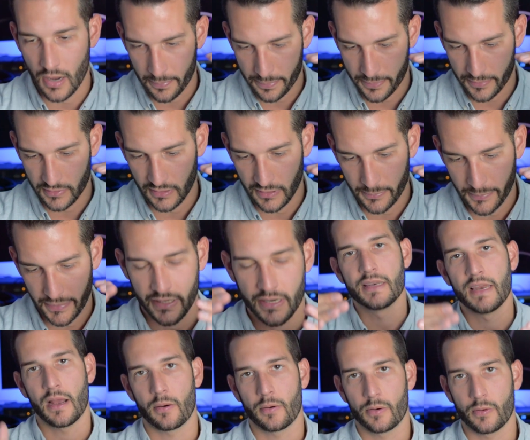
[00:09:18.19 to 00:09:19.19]
upper limit.
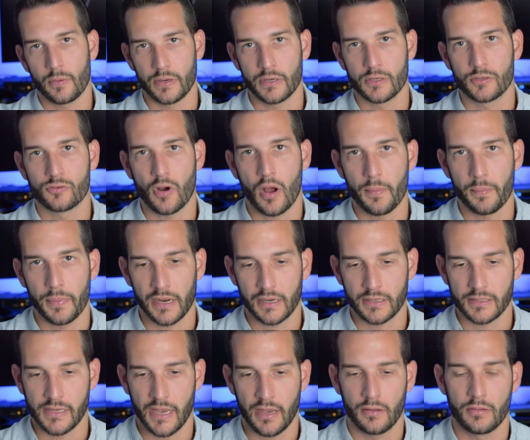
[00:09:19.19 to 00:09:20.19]
Now we're going to drop
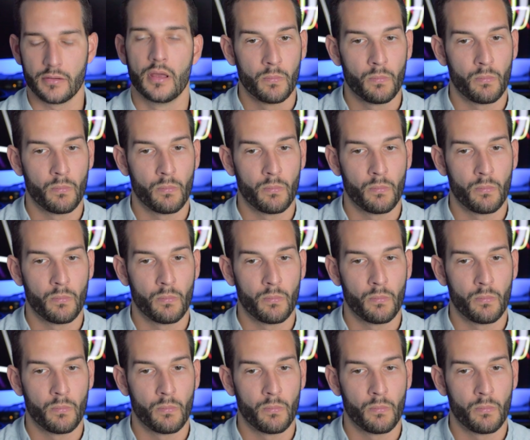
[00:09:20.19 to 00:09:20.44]
back down.